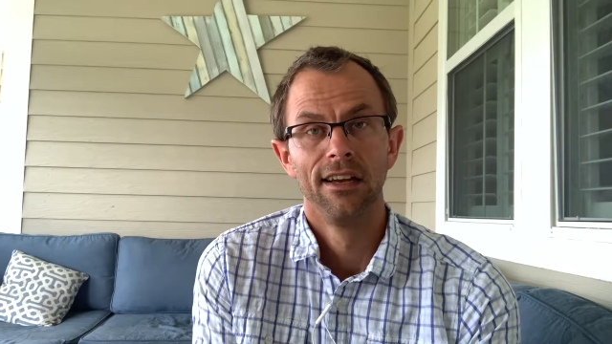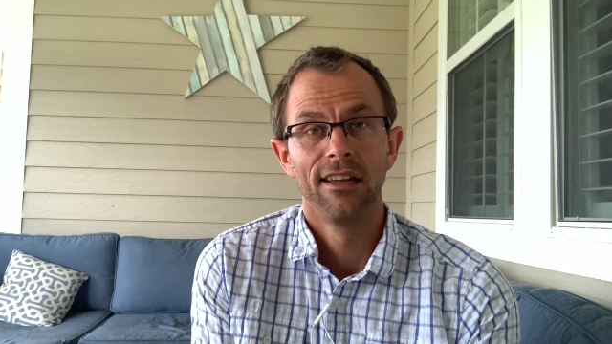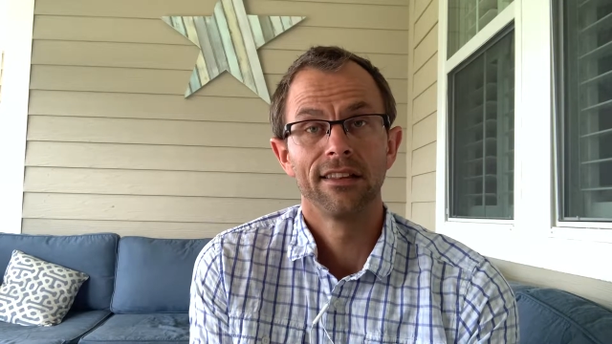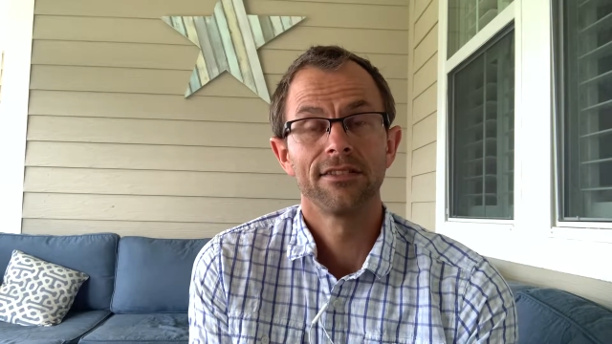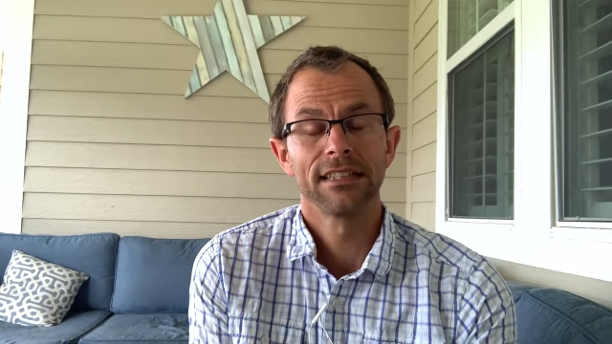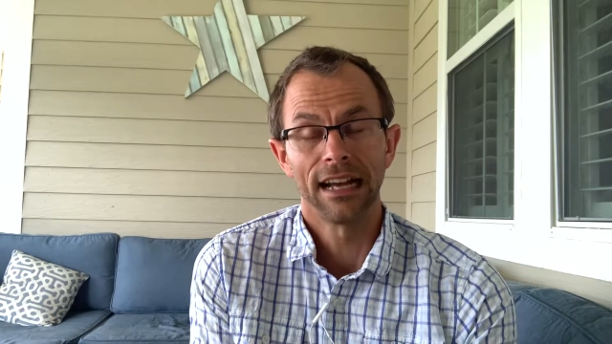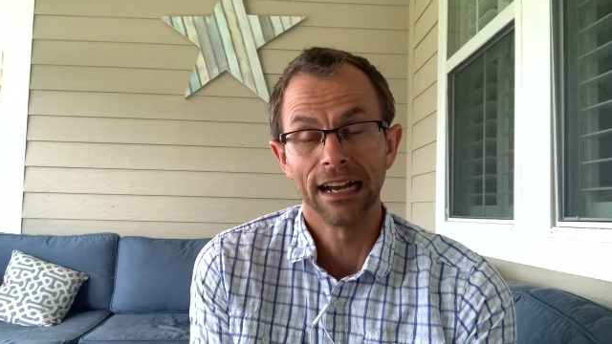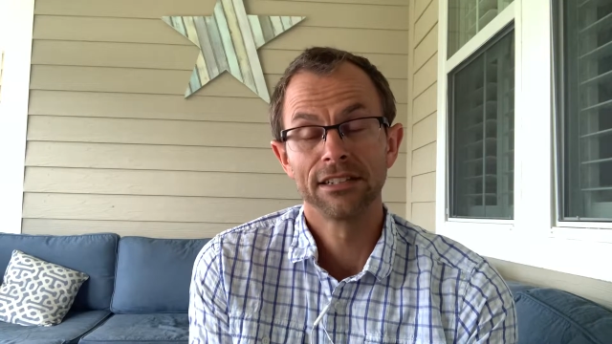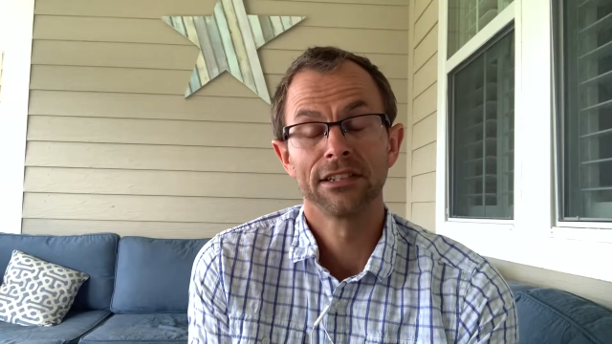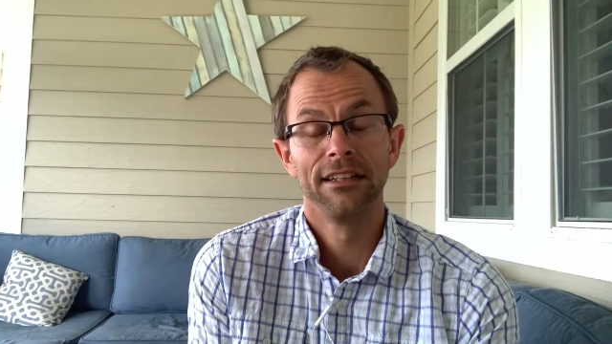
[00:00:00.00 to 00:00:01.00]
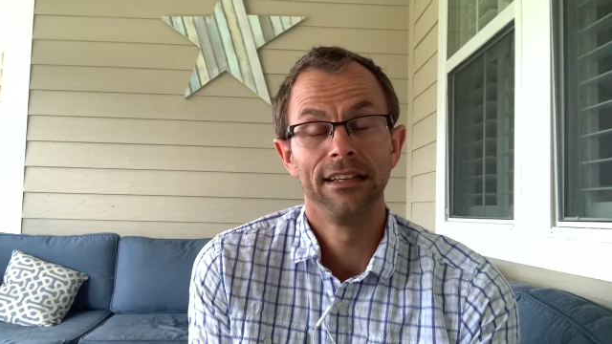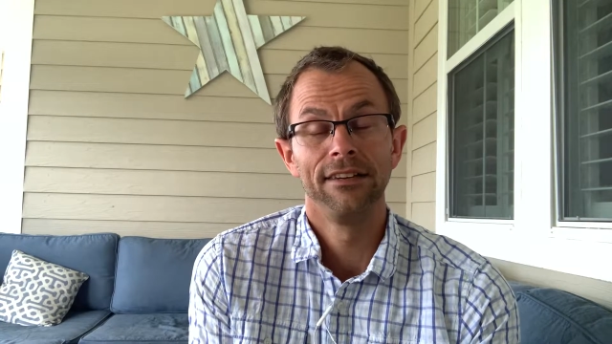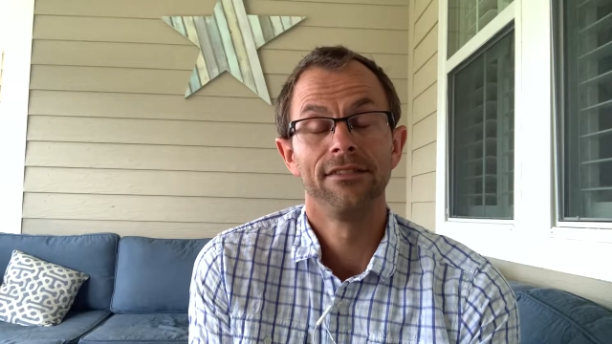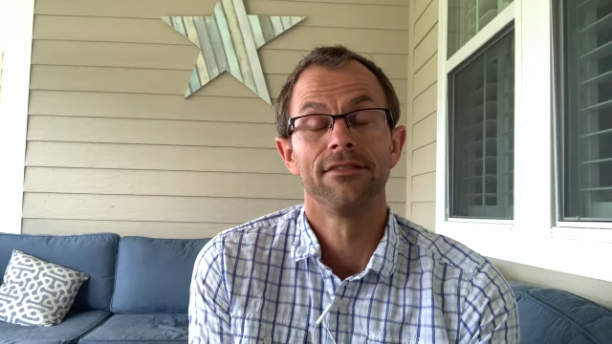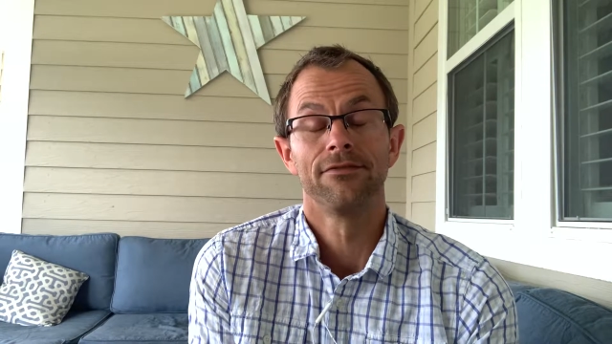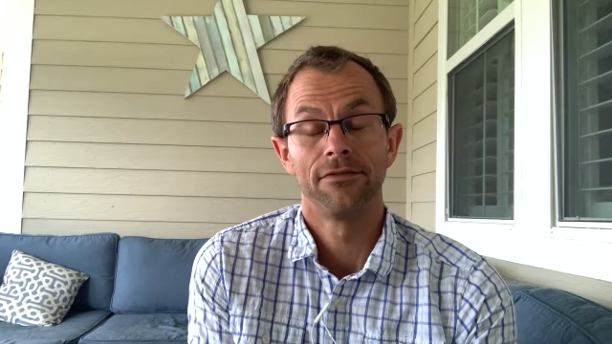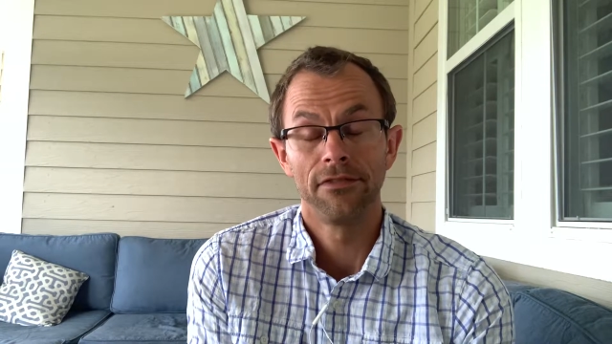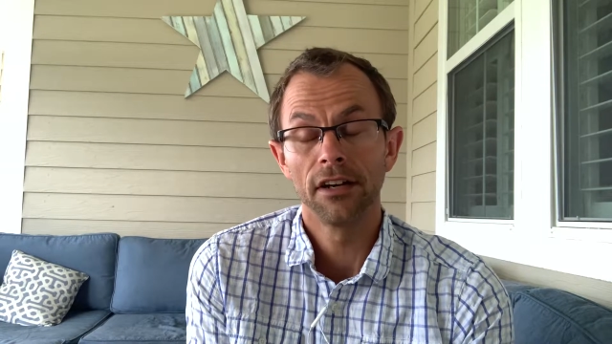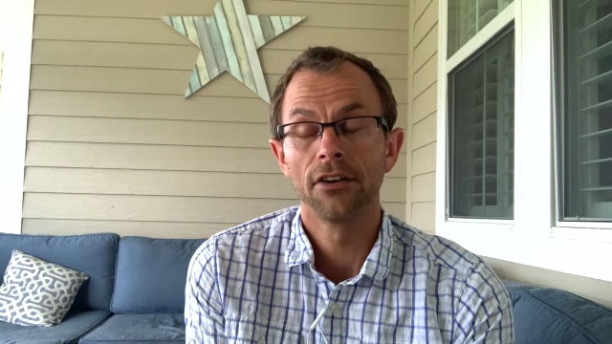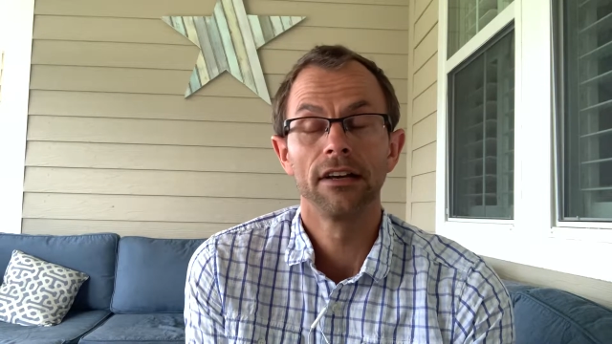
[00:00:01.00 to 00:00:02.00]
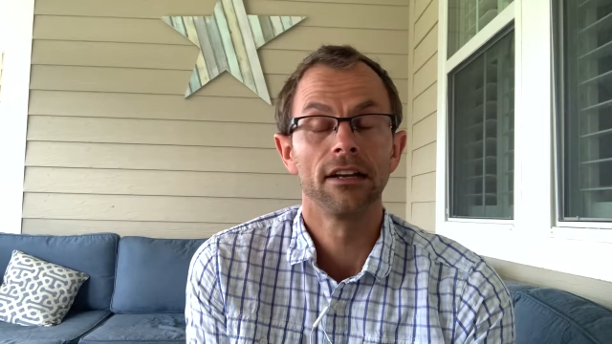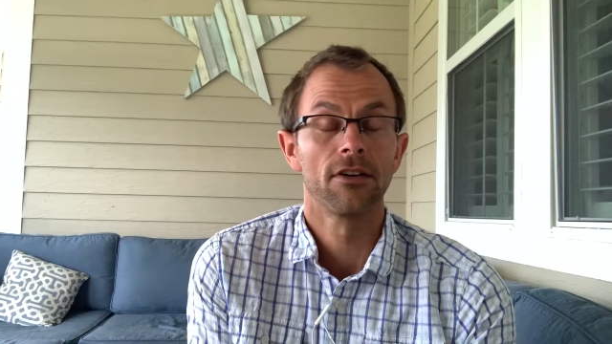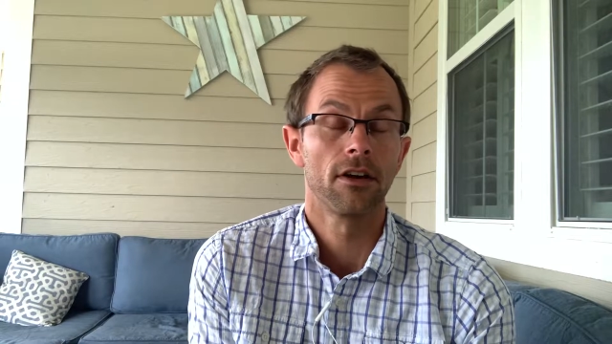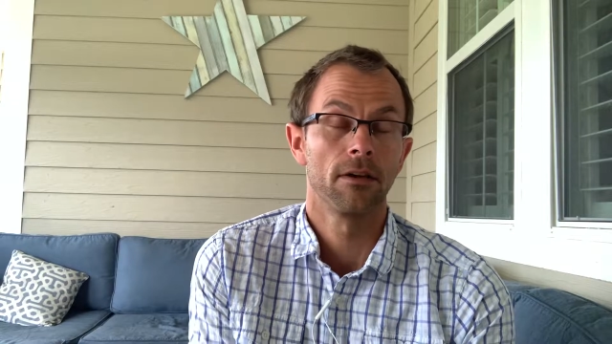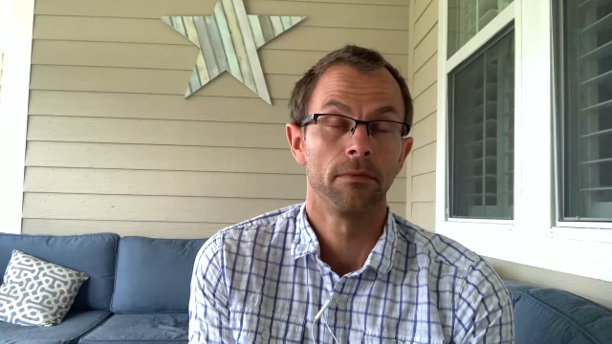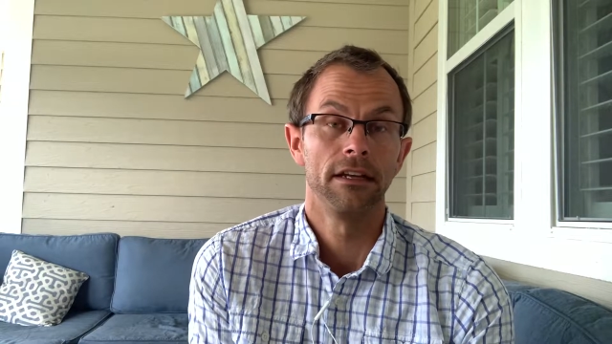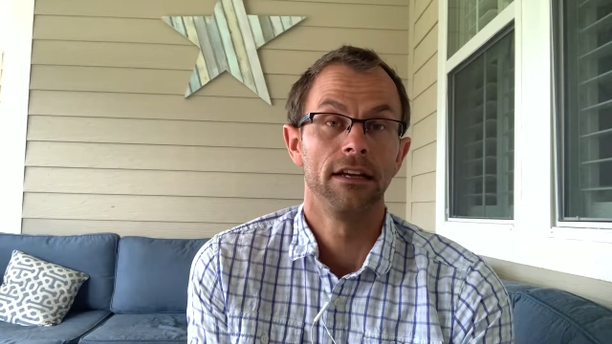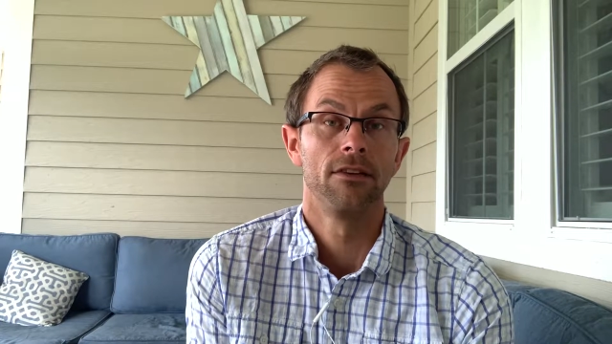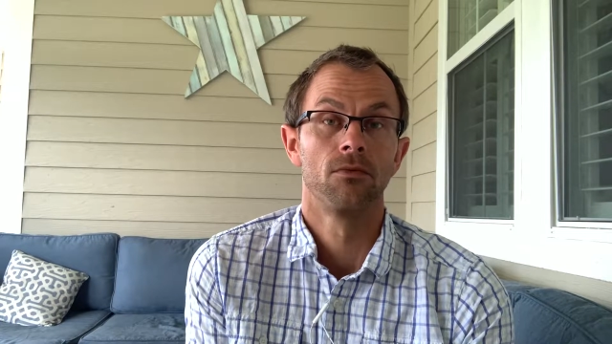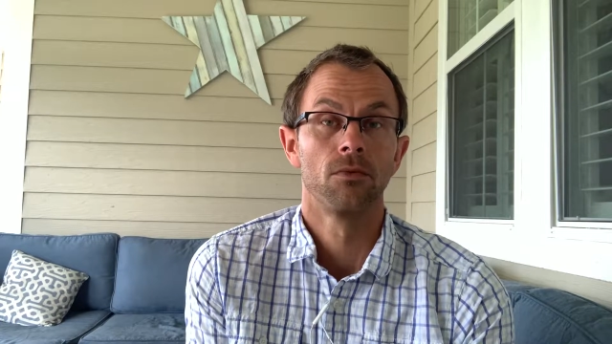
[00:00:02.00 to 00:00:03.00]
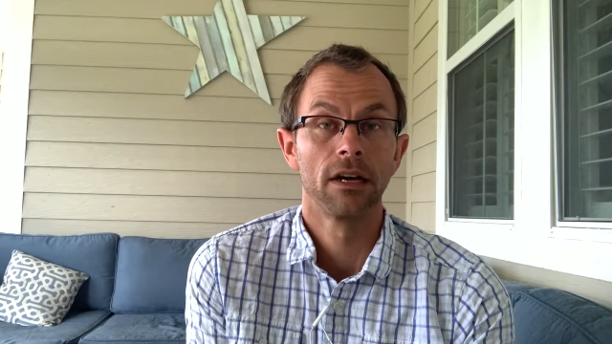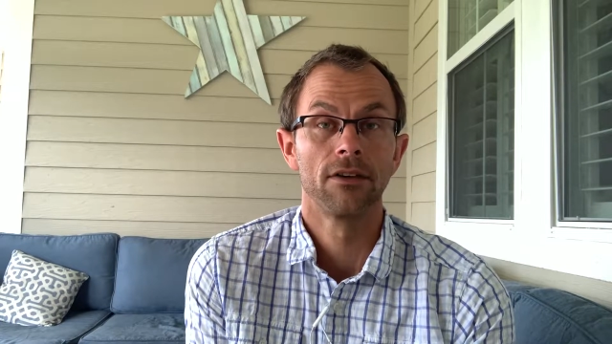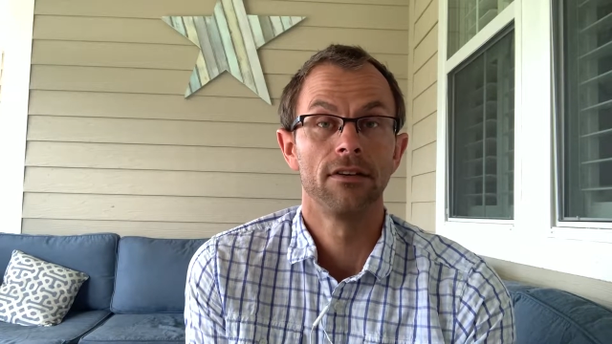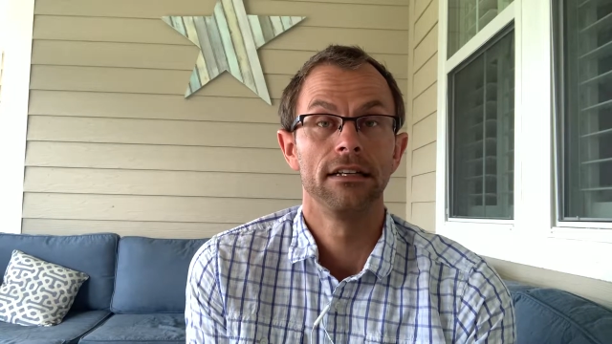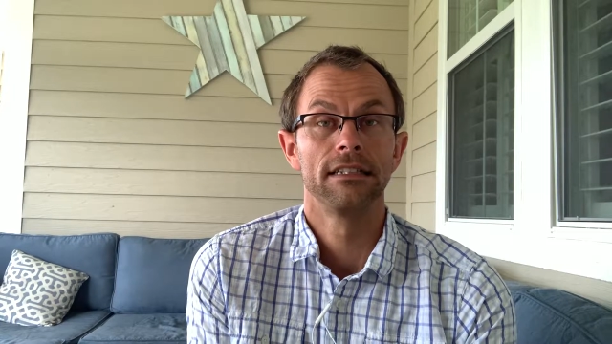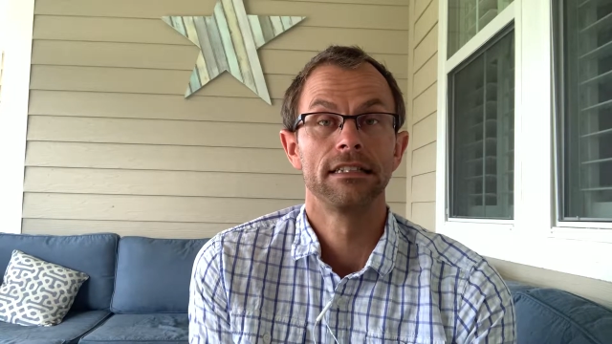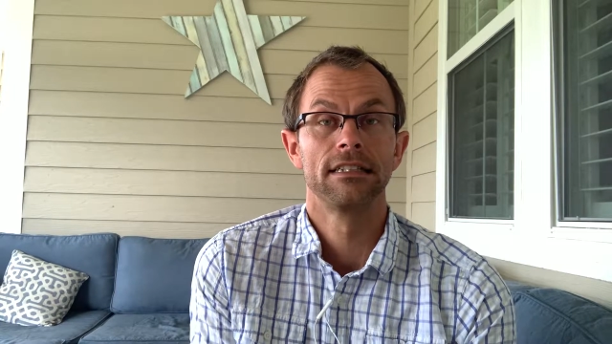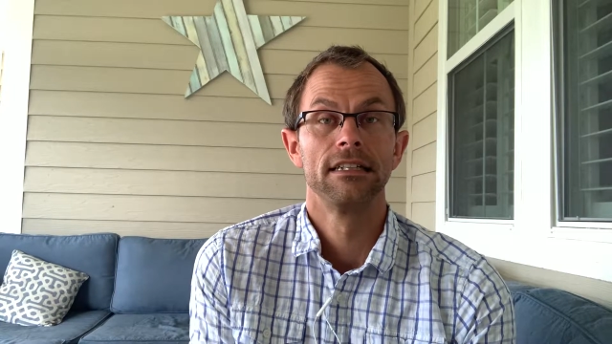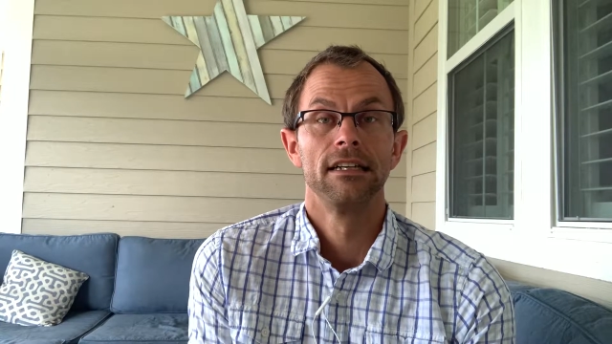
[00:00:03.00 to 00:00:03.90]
There's actually very incredibly rigorous